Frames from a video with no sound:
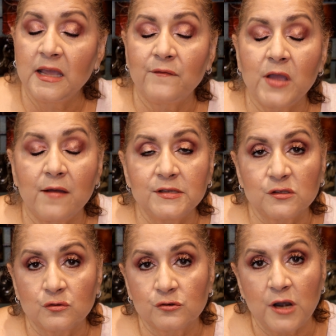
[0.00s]
If you haven't
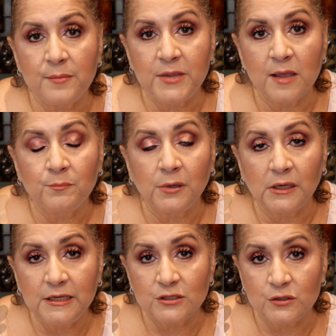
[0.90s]
subscribed yet,
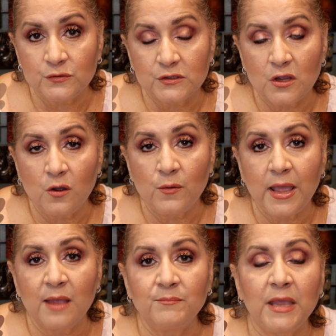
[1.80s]
please do so,
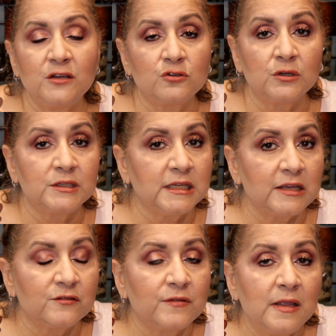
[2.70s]
and make sure to
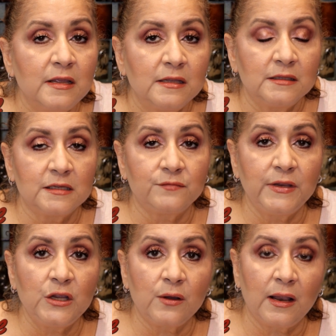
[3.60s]
give this
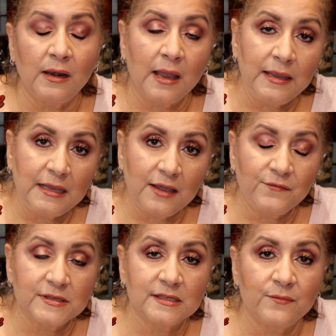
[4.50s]
video a like
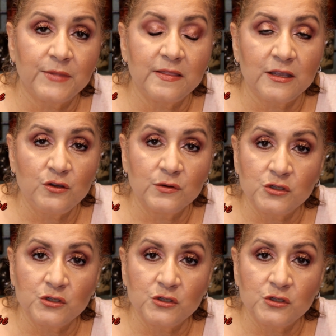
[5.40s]
if it's something that you